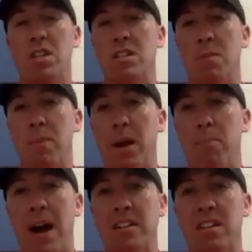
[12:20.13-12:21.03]
is to make a
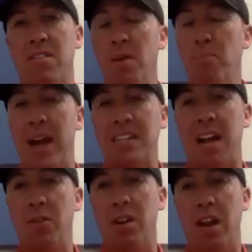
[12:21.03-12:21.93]
positive impact
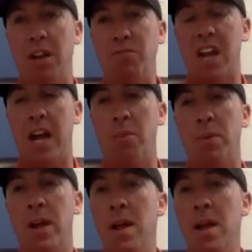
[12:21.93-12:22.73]
on their life, to help